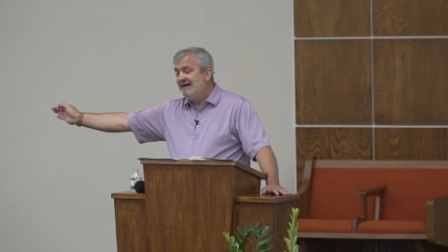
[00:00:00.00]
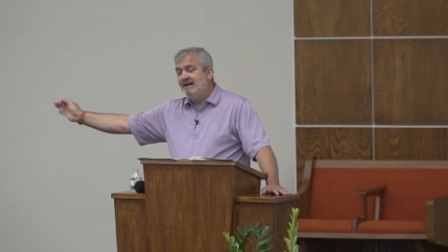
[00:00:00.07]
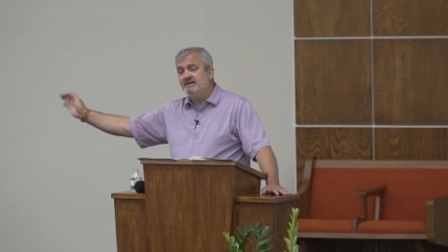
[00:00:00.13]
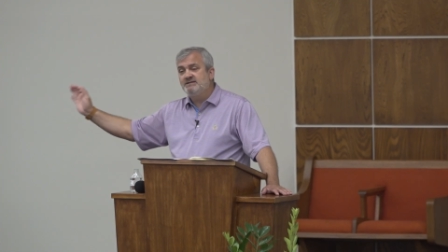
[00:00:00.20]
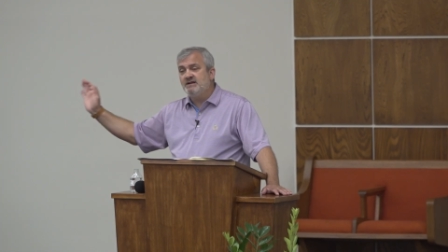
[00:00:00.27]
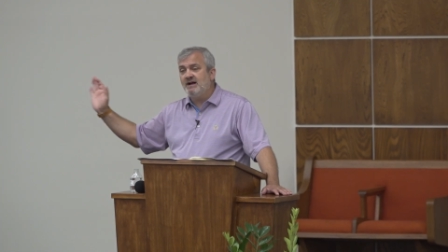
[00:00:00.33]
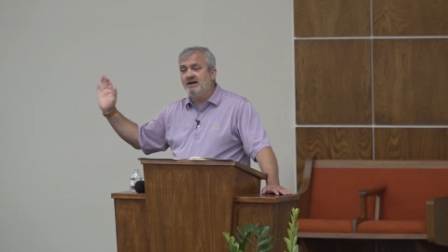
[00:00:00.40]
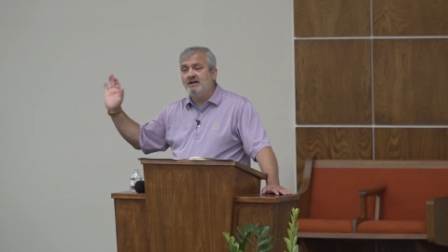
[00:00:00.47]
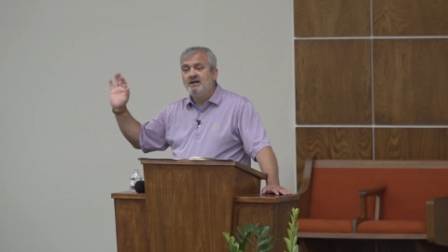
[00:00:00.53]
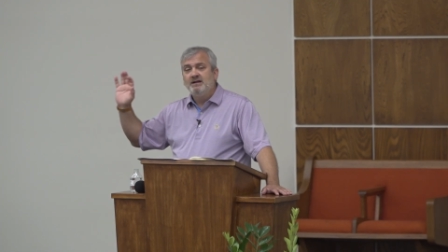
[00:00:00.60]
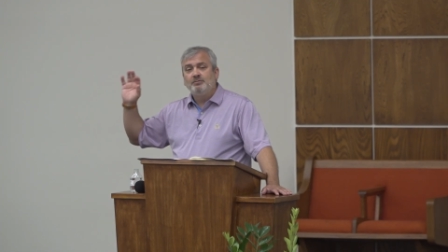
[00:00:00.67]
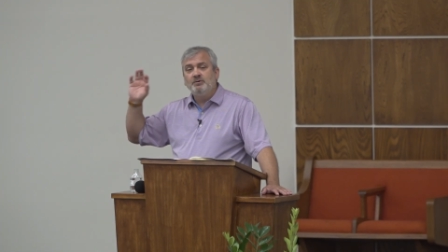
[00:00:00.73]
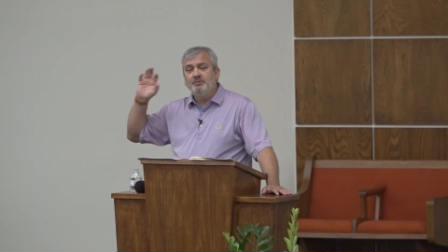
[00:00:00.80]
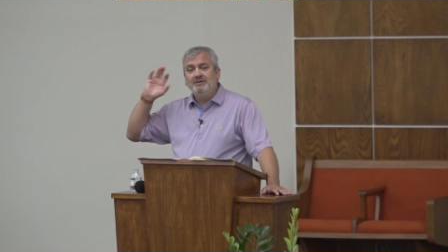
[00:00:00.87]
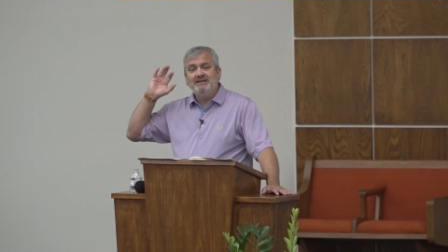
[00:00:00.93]
It's not,
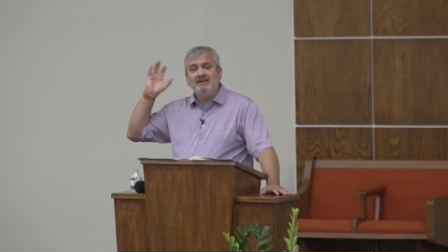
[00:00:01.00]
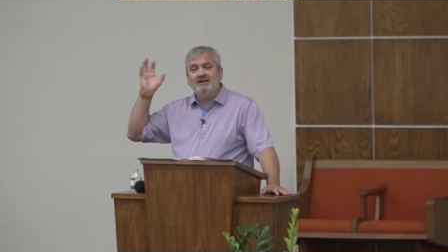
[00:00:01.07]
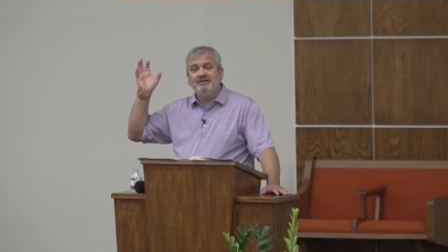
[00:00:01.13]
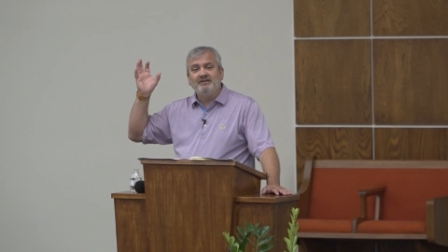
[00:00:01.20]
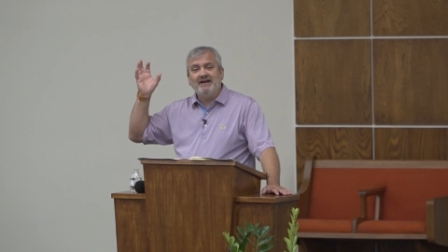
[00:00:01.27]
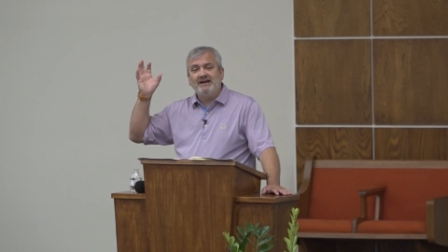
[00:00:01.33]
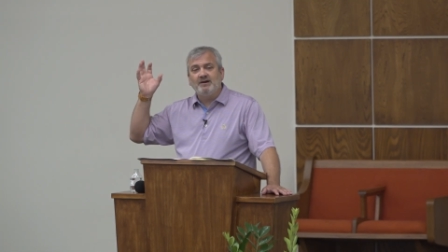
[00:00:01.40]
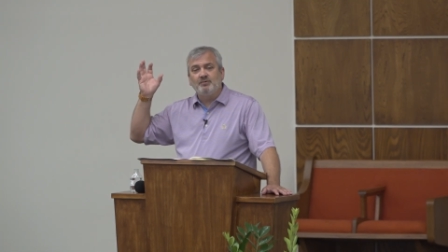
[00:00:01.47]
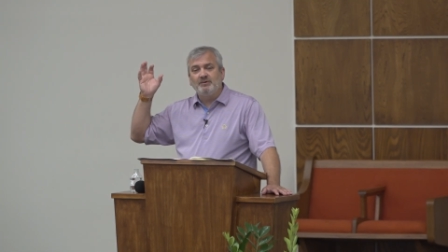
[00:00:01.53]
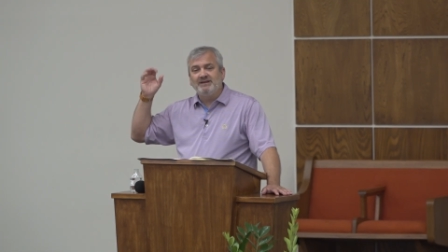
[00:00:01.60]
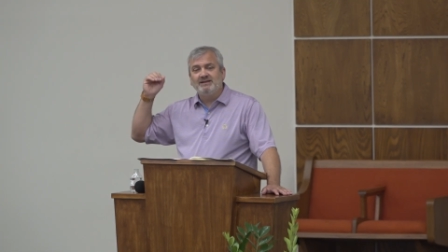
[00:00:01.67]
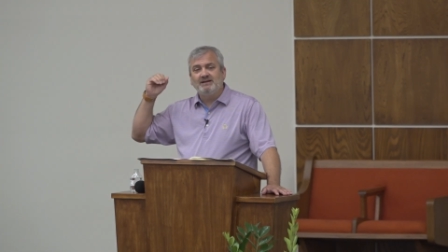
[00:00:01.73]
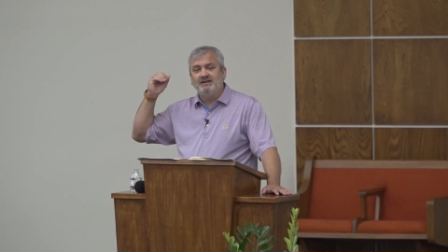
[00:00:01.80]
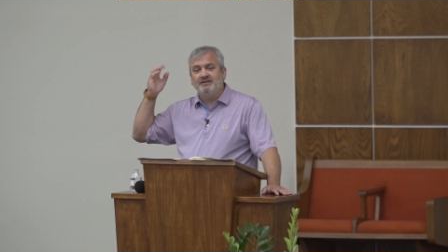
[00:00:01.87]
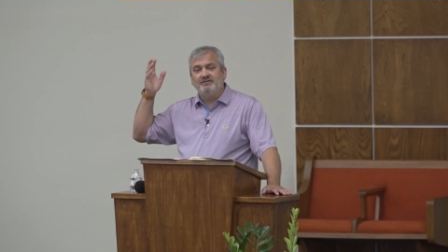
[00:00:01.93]
when we think of anger, we
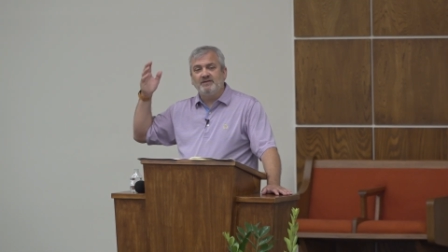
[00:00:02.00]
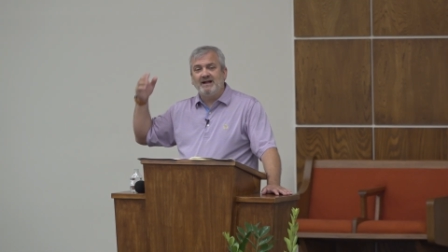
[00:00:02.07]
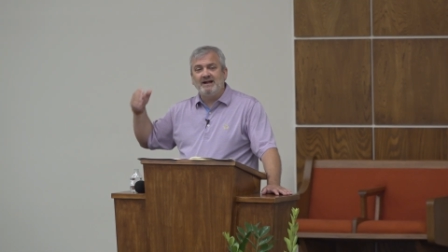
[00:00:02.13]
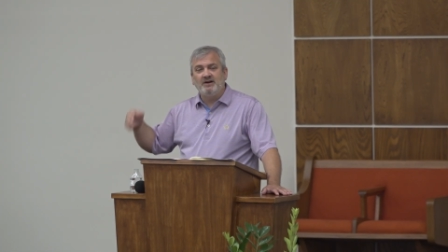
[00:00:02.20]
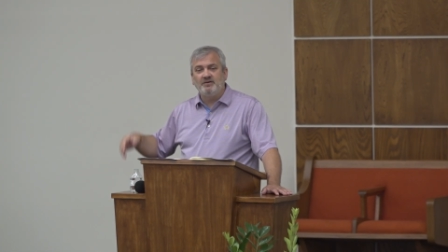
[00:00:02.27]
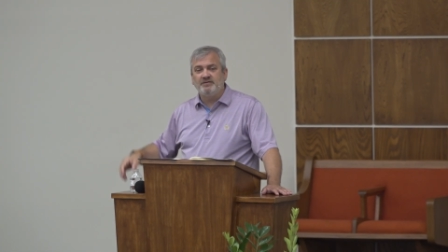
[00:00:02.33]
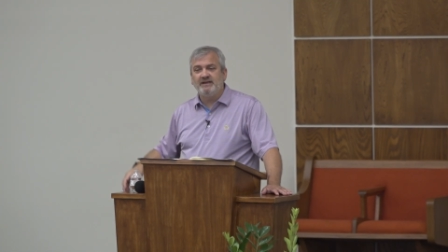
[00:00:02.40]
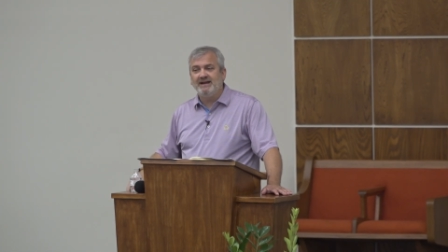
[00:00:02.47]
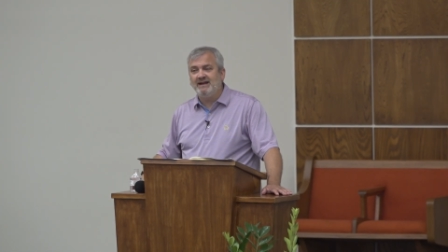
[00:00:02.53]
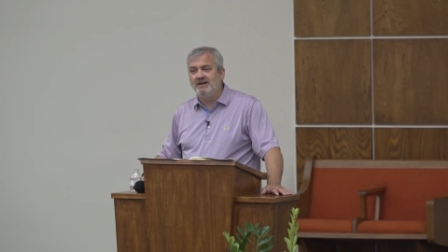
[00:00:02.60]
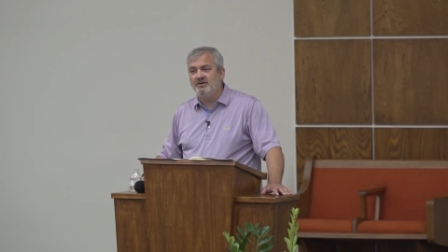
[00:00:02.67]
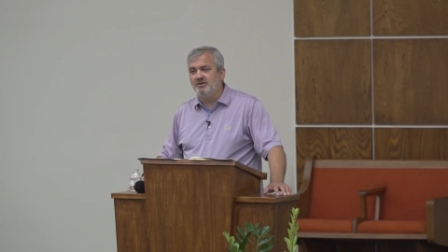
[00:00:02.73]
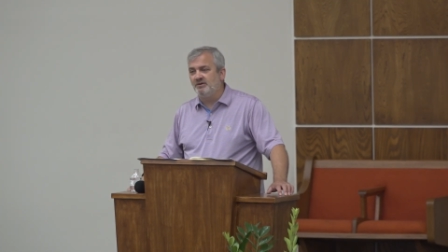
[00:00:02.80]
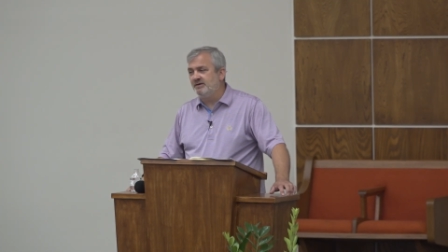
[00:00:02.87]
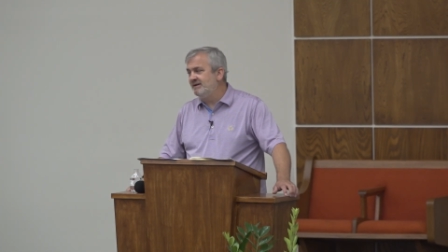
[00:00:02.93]
think of flying off the
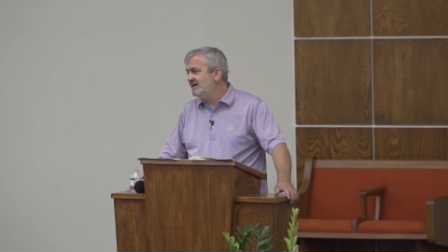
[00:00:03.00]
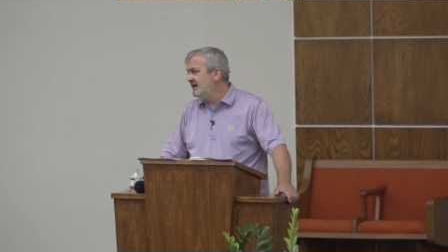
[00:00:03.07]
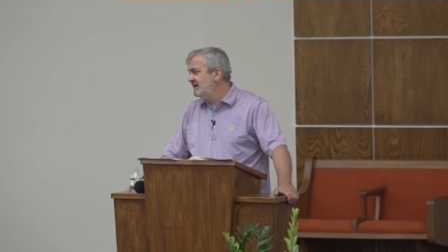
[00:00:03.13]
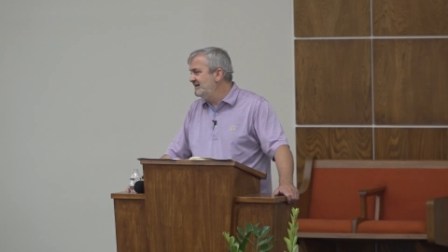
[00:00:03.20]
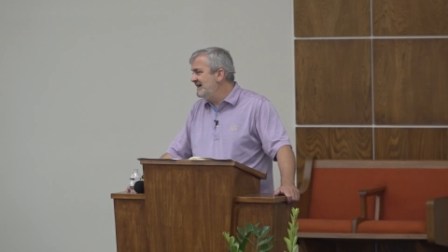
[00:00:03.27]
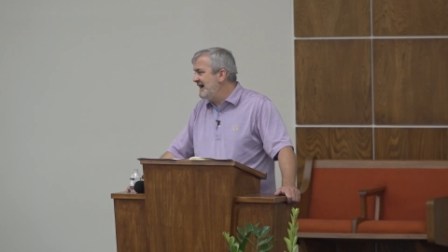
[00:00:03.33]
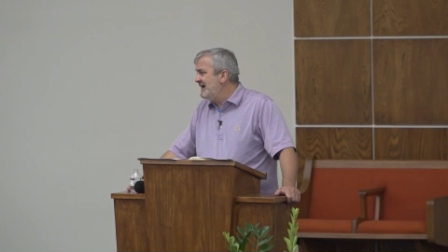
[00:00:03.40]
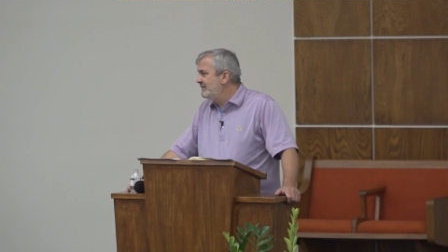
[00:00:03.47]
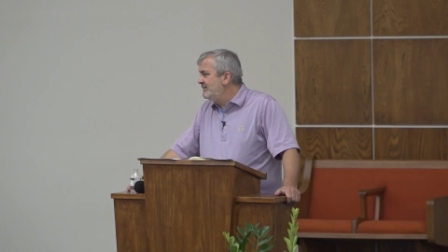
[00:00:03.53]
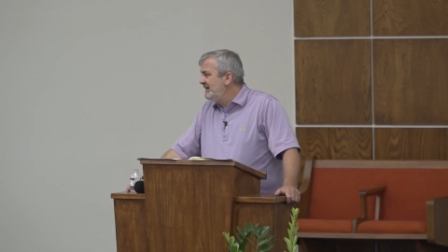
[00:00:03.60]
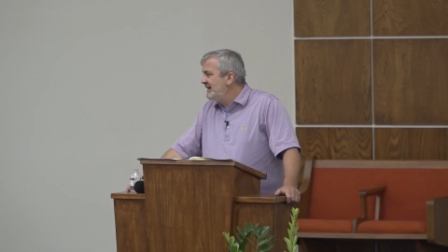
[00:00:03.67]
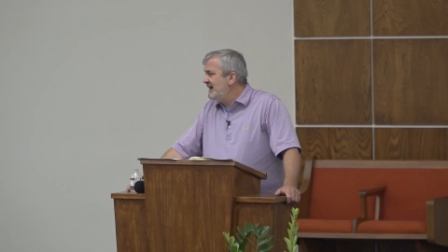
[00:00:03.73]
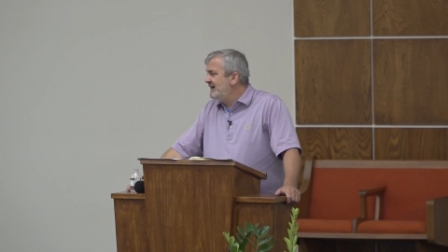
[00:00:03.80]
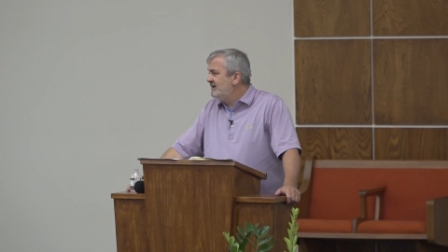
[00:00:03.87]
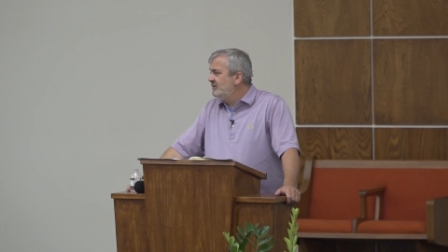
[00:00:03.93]
handle, a, a dad
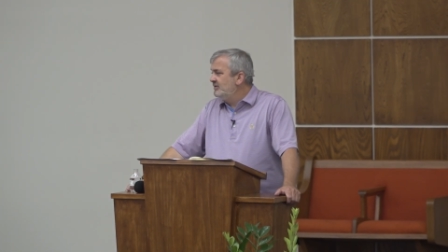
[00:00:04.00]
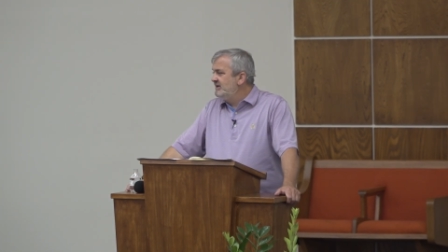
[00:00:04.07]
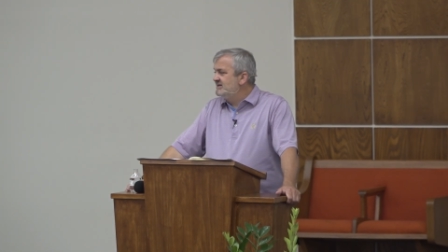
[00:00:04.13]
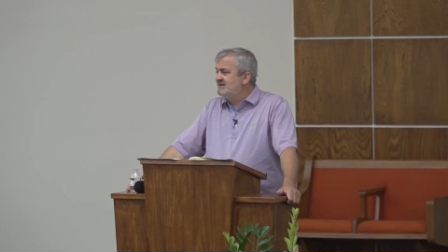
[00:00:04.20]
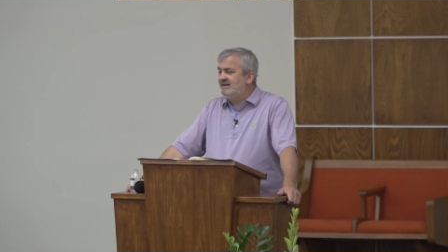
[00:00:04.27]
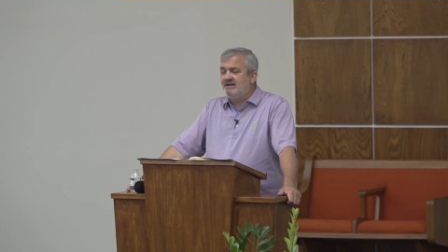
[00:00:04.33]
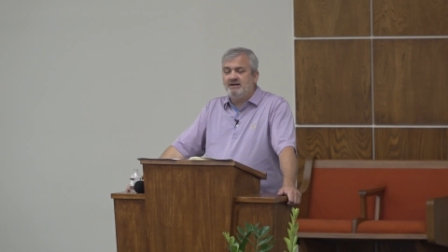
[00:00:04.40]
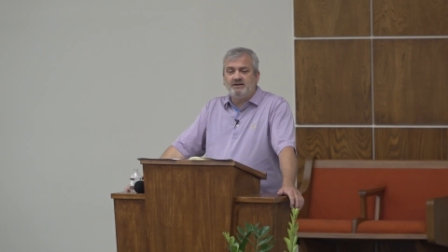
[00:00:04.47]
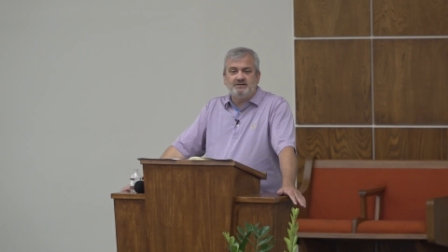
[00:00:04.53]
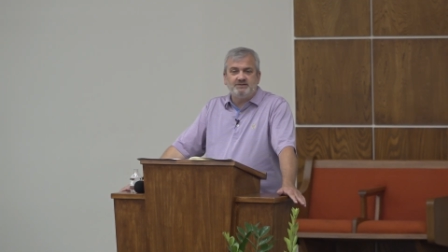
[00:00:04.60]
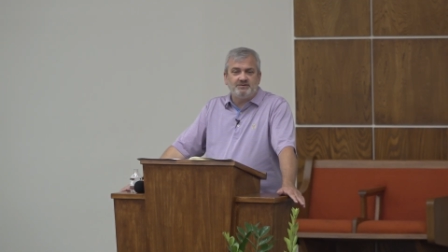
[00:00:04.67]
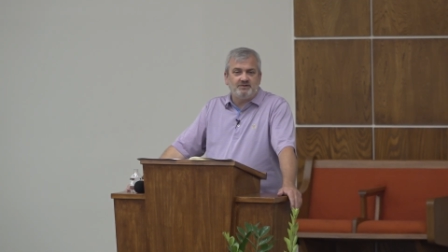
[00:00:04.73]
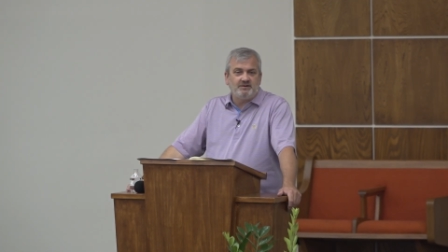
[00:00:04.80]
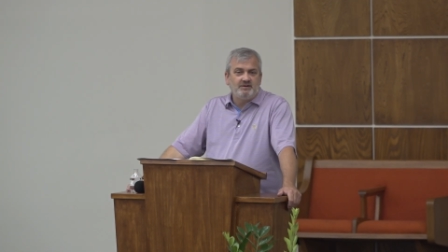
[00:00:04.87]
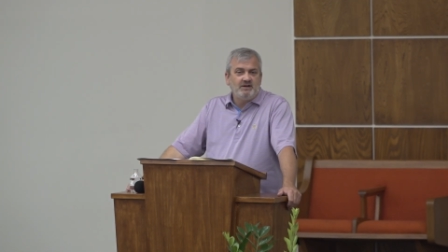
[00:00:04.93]
being angry with his kids
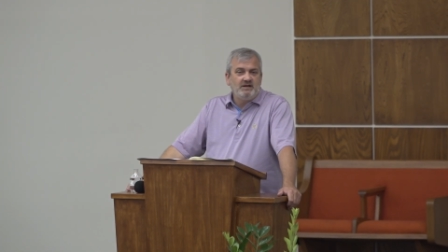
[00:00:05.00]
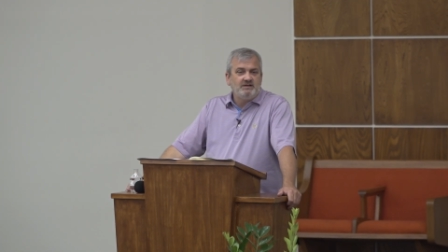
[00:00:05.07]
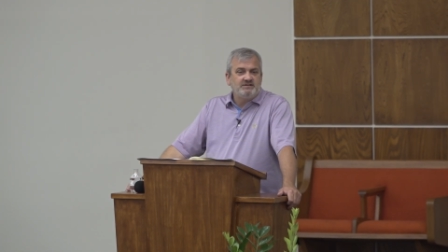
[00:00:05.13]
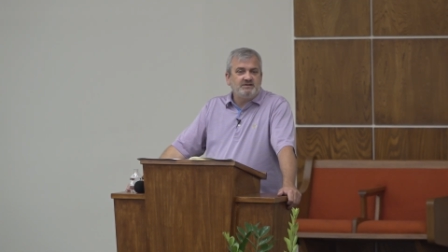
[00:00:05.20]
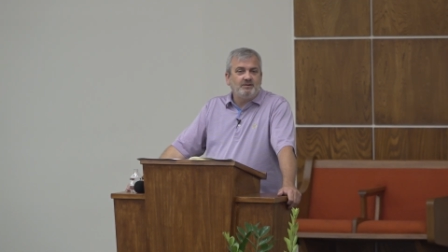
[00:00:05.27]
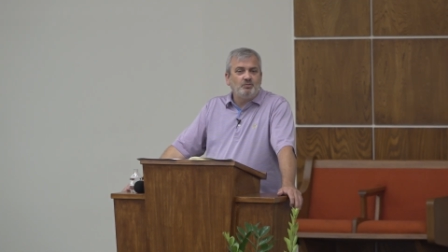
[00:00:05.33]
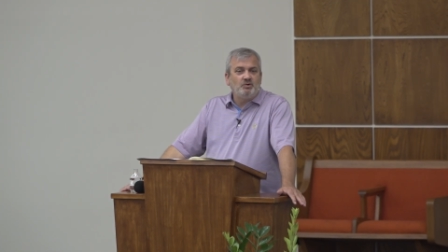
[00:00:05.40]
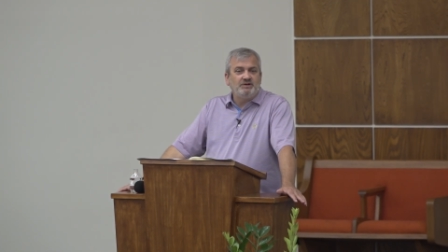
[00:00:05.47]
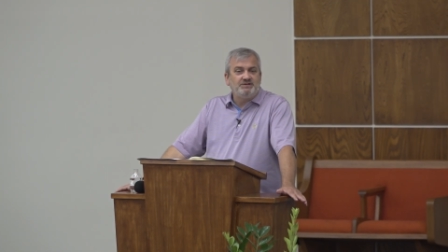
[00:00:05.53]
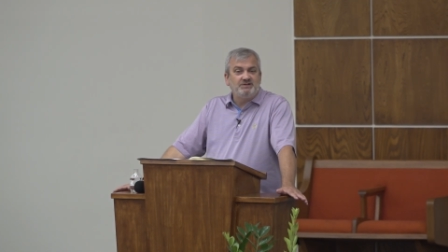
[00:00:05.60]
or someone